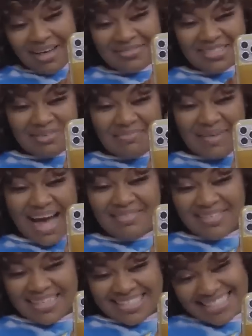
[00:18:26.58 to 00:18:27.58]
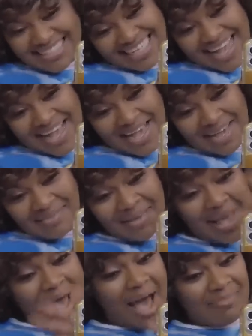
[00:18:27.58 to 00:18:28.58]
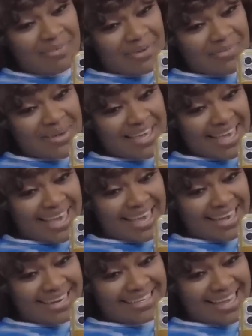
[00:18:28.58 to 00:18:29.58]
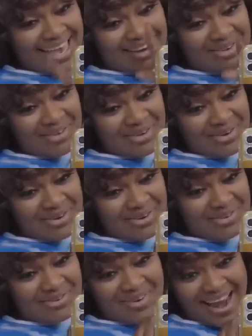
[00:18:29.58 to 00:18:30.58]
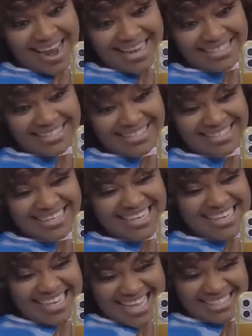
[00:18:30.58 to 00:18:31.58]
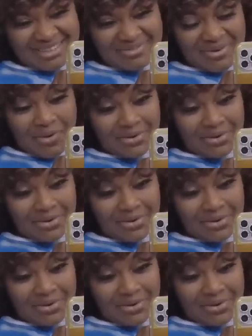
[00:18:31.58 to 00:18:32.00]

you're having a marvelous time. Happy weekend. I know you're good, right? Yes, of